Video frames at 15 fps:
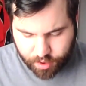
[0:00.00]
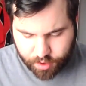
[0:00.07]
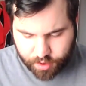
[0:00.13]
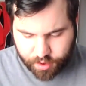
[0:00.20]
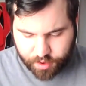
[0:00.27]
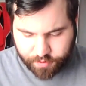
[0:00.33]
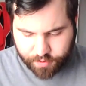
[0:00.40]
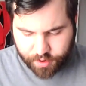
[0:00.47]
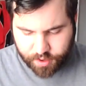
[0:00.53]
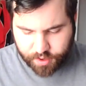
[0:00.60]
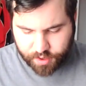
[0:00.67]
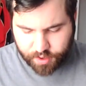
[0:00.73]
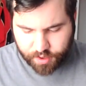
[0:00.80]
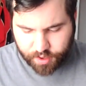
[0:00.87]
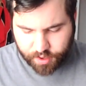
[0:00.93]
There were
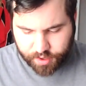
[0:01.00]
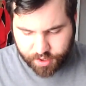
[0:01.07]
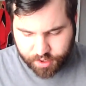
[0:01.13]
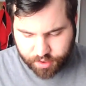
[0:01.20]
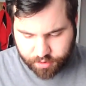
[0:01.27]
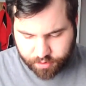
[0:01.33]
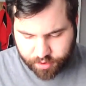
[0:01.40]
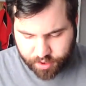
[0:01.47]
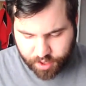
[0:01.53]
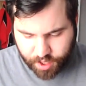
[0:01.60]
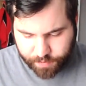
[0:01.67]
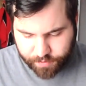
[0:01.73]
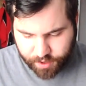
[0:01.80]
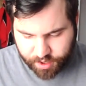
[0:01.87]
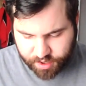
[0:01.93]
additional
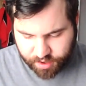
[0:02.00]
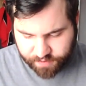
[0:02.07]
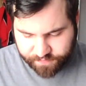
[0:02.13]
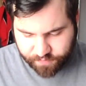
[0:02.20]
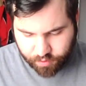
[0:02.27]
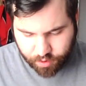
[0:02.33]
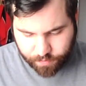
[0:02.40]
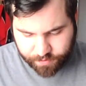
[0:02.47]
denominations formed,